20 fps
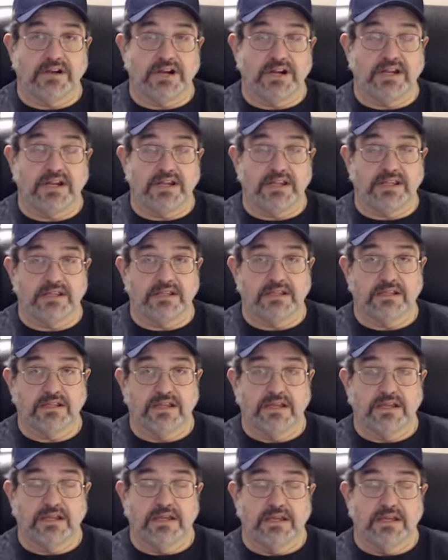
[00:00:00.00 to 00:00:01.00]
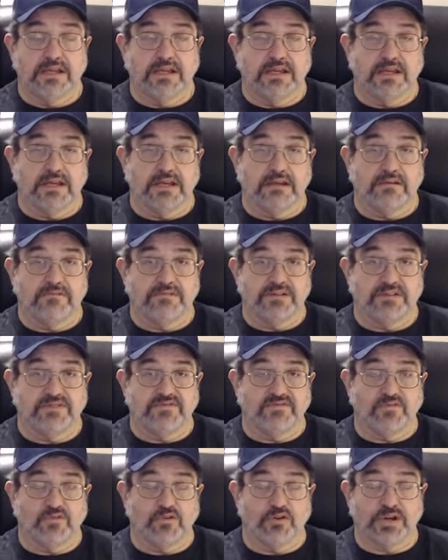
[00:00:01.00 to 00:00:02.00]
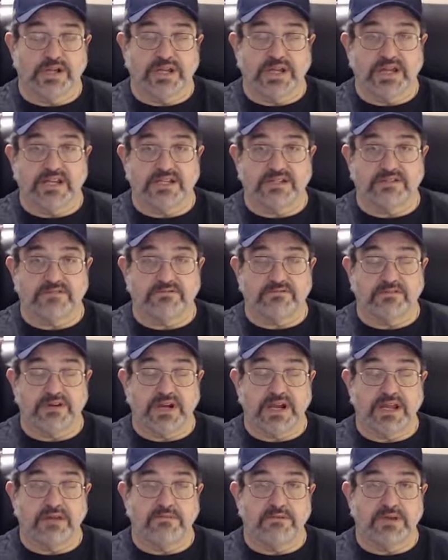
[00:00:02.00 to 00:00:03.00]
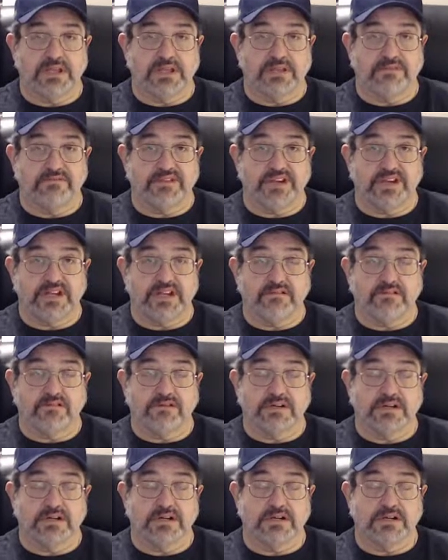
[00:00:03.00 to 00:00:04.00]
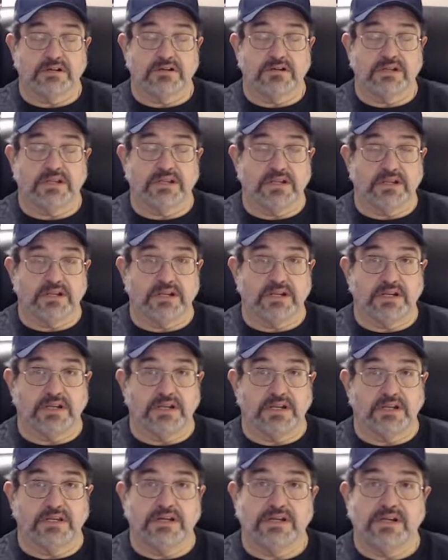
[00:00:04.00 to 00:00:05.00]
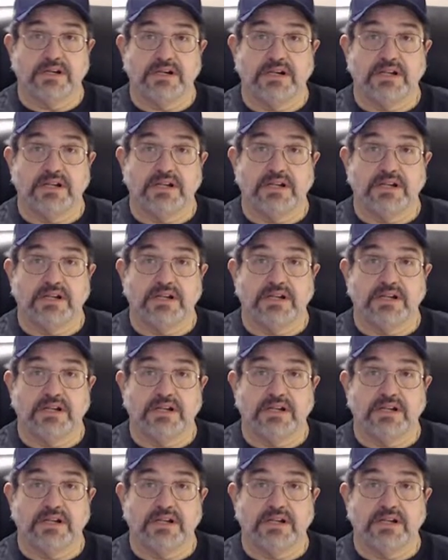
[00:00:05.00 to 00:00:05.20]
in it with 4 gigs of RAM on the video card, and then